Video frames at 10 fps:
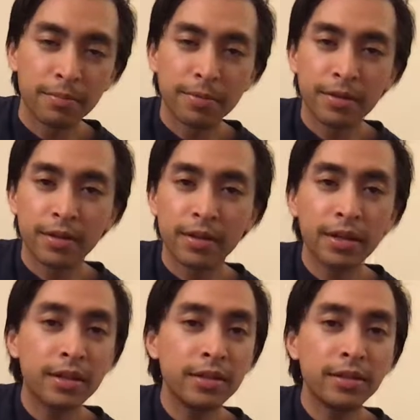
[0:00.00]

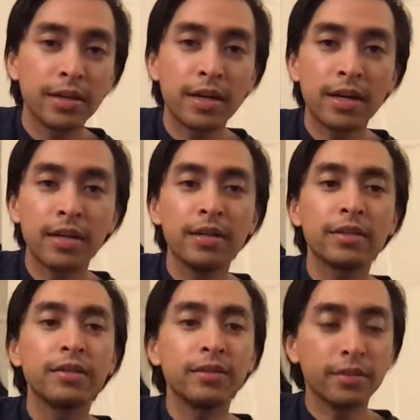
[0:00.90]
Because
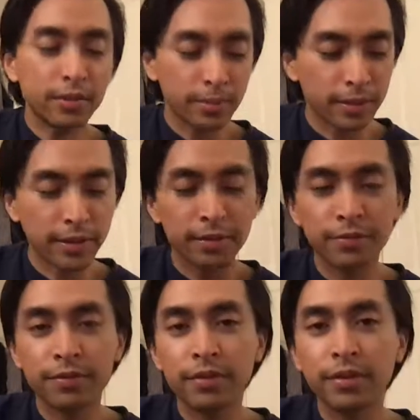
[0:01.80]
I've
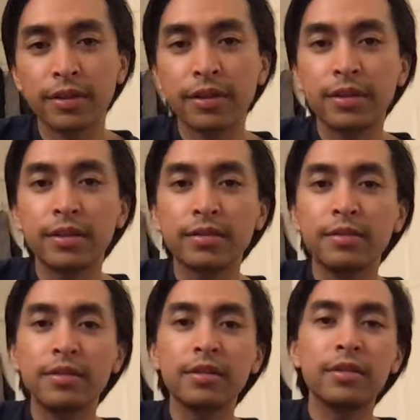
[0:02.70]
spent
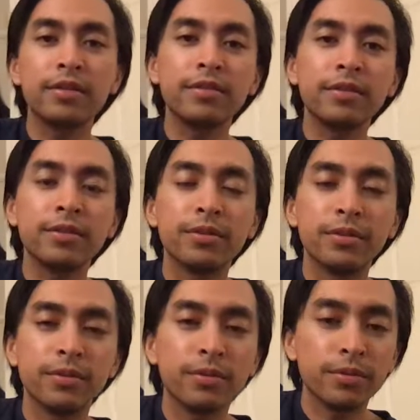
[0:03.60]
forever loving you,